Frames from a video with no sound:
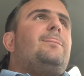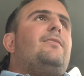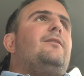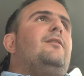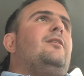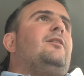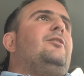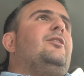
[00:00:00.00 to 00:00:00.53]

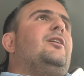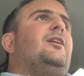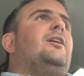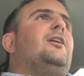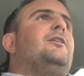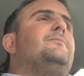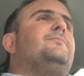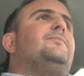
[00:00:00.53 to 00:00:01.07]
And
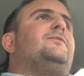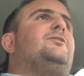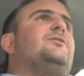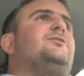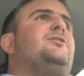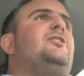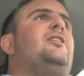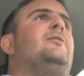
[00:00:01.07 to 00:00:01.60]
to
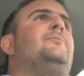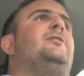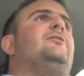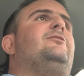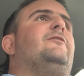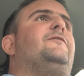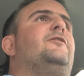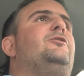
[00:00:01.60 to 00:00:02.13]
see him in a
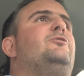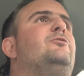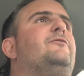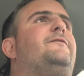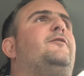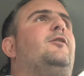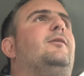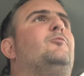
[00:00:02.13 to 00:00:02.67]
different
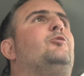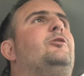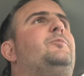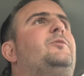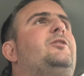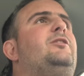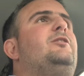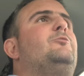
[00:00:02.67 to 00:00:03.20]
uniform would
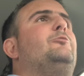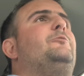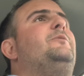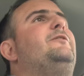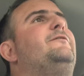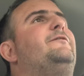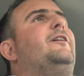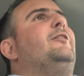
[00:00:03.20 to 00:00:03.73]
be
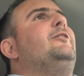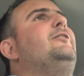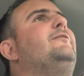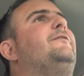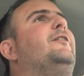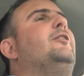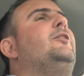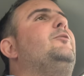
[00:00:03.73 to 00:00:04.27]
very,
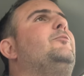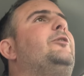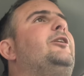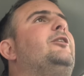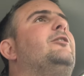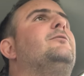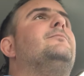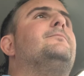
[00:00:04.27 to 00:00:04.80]
very
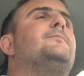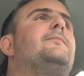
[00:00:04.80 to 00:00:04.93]
weird.